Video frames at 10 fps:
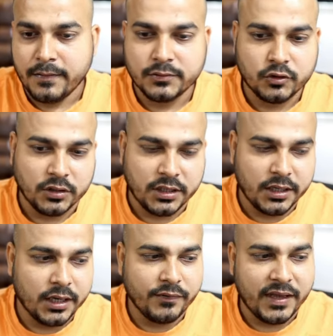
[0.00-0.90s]
so
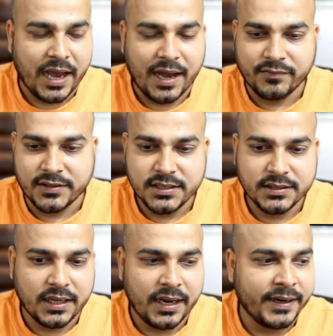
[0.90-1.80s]
here we have
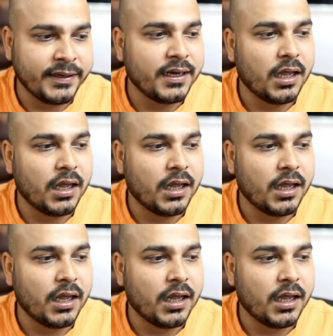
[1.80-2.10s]
this and